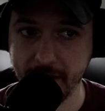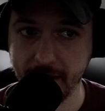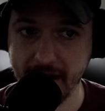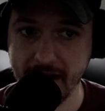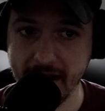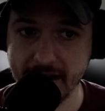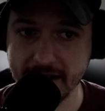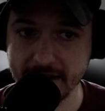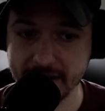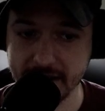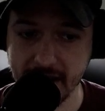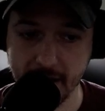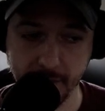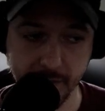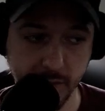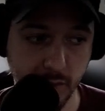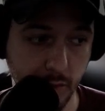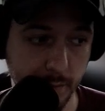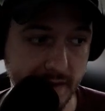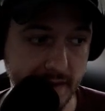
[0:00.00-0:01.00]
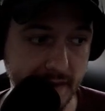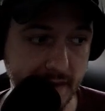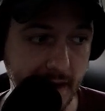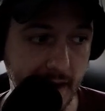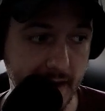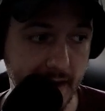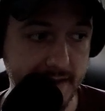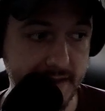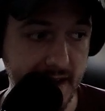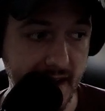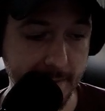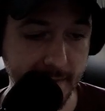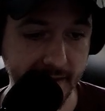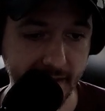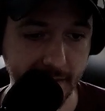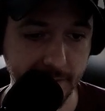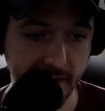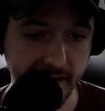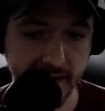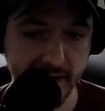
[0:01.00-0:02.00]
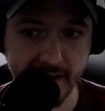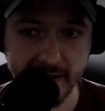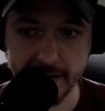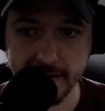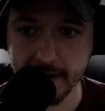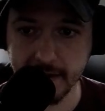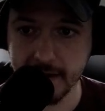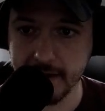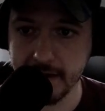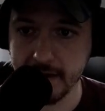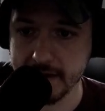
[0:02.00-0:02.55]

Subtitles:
pies, and we will be timing it right here